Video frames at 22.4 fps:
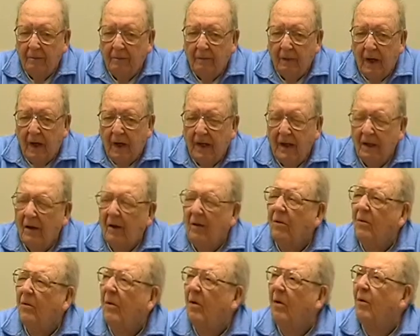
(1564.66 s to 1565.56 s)
I
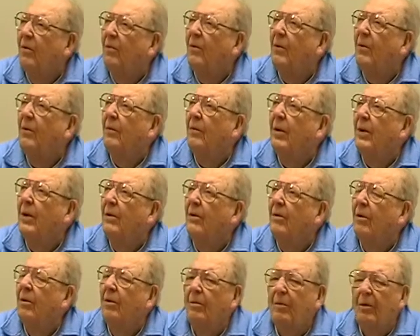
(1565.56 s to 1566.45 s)
don't know if we went
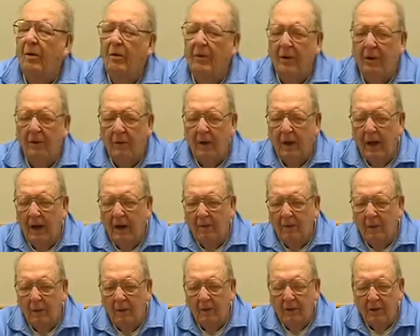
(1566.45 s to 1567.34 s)
to a movie. We
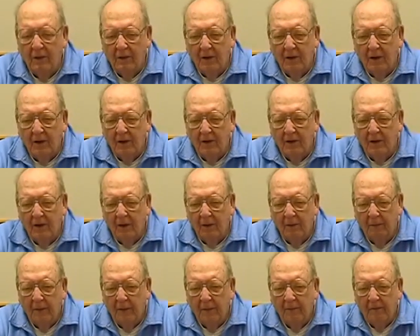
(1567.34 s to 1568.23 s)
had movies on the ship.